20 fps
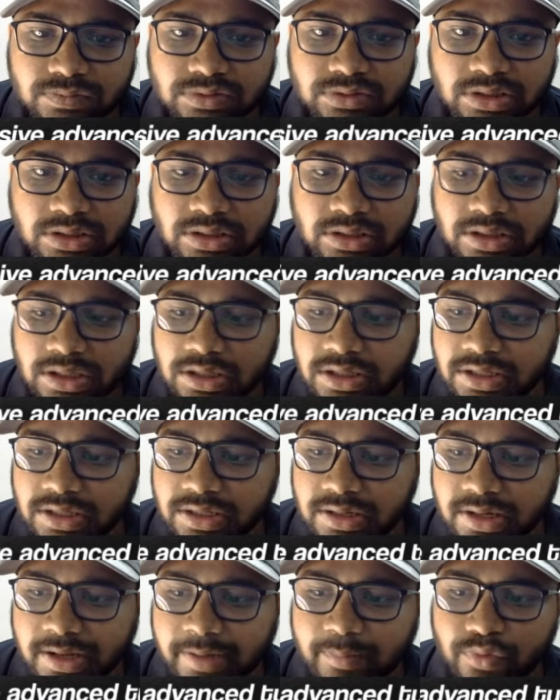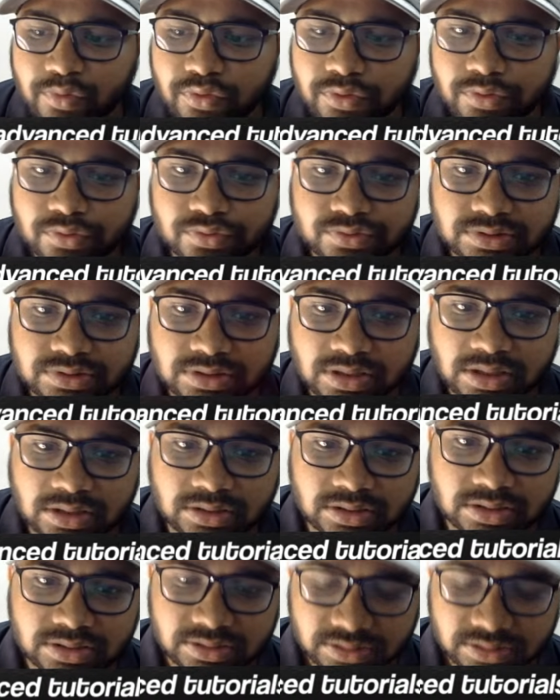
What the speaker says: Then again I'm going to select this